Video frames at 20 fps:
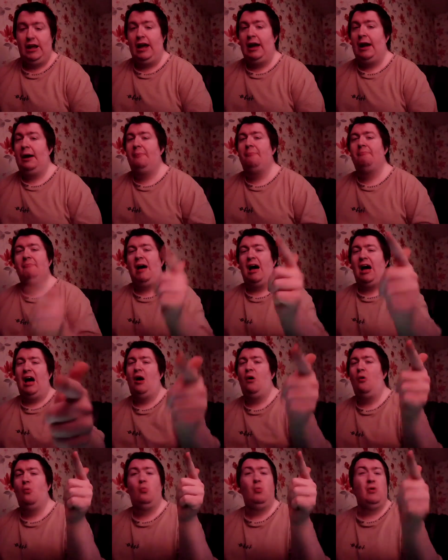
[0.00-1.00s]
Look, and now
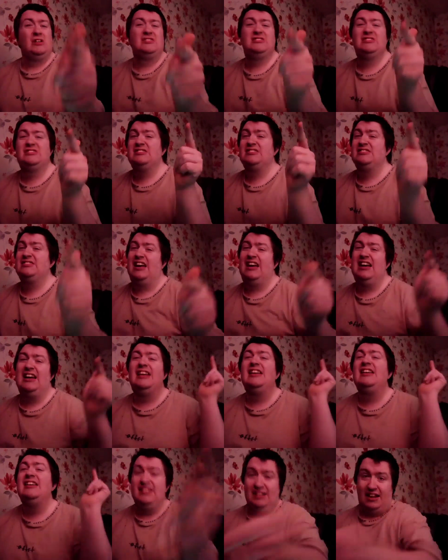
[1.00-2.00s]
he's with the
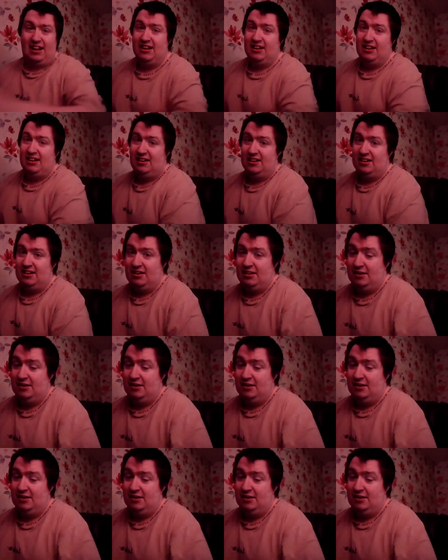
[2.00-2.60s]
pointy finger.